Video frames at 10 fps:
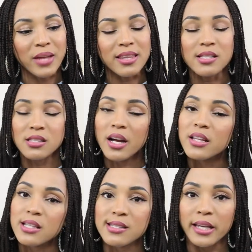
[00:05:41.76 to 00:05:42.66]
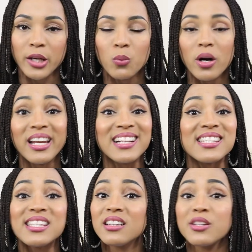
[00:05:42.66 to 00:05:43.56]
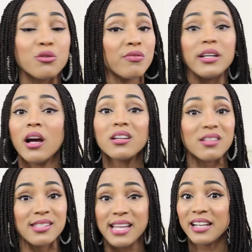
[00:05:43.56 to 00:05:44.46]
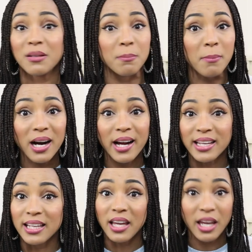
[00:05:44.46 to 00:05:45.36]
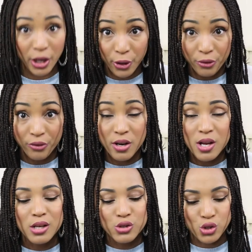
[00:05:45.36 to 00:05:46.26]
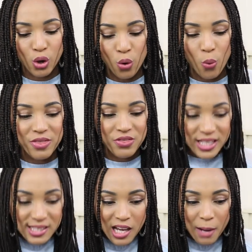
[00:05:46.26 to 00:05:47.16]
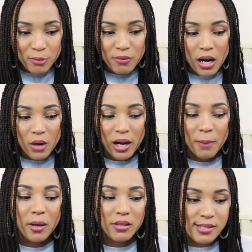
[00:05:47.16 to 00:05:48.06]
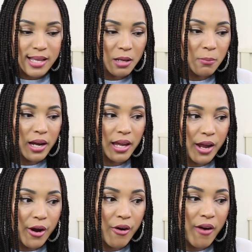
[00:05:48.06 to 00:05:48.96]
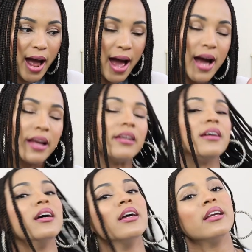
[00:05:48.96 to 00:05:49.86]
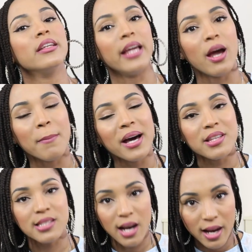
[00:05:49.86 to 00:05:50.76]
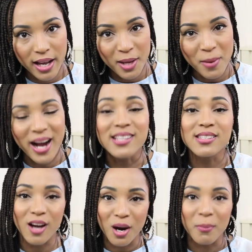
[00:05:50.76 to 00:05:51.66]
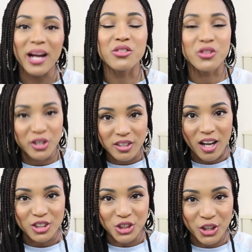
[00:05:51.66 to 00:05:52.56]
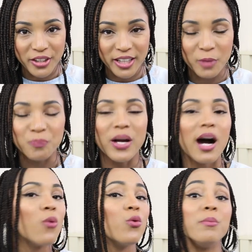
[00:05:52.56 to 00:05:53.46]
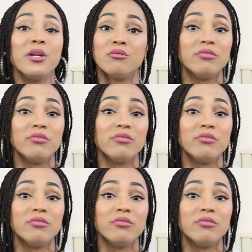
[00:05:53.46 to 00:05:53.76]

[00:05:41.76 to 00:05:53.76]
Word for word: and I started this second one and still didn't really understand my hair. So this time around I'm understanding my hair and yeah, by the time I start my third lock journey, I will be